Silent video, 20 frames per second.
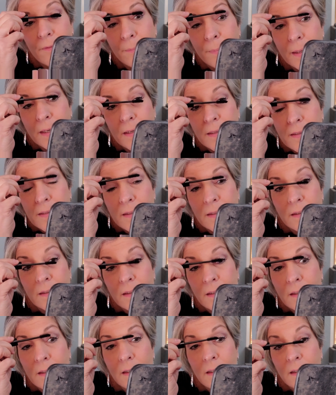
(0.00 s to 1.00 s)
minutes.
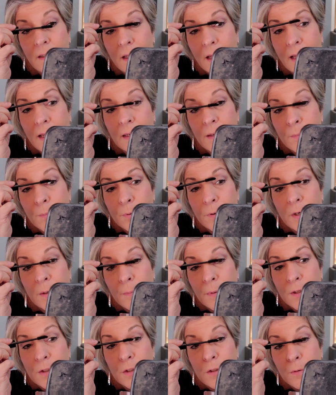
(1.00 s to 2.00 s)
I can pretty
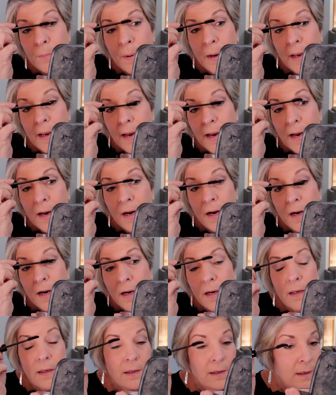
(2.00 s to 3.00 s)
much do my
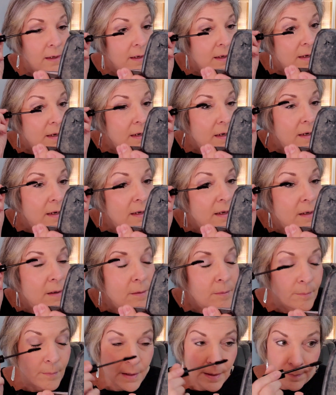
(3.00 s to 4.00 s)
hair
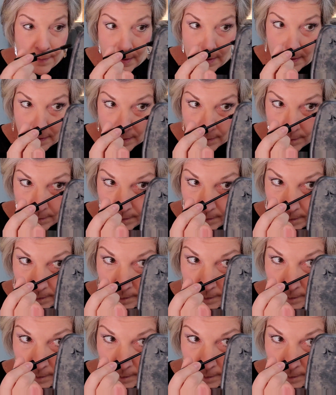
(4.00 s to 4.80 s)
and my makeup